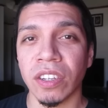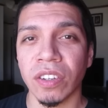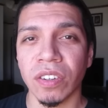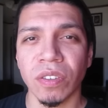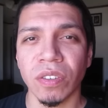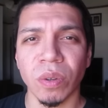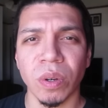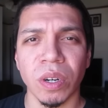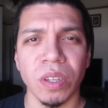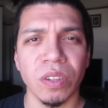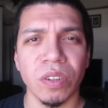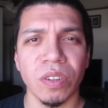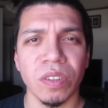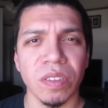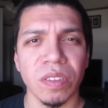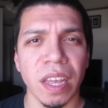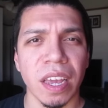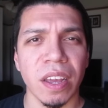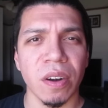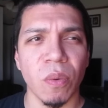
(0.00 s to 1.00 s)
just don't
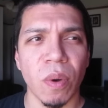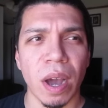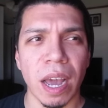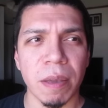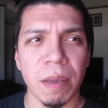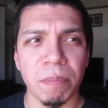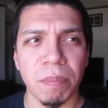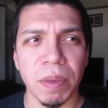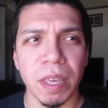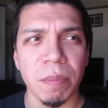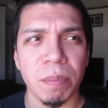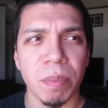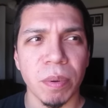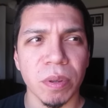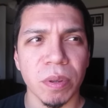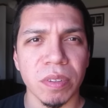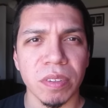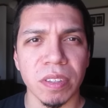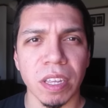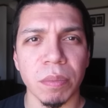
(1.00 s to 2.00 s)
understand why
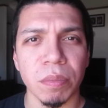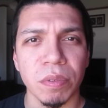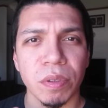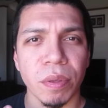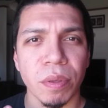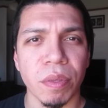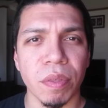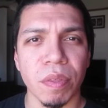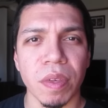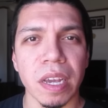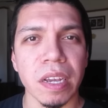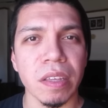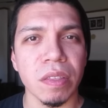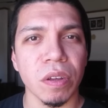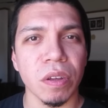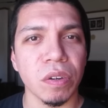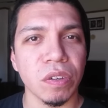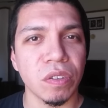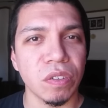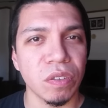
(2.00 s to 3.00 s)
people seem to think
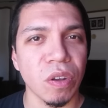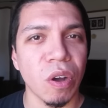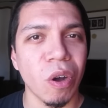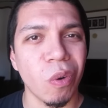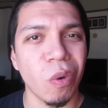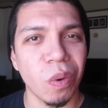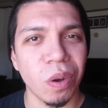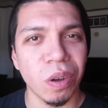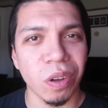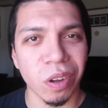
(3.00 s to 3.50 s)
they're so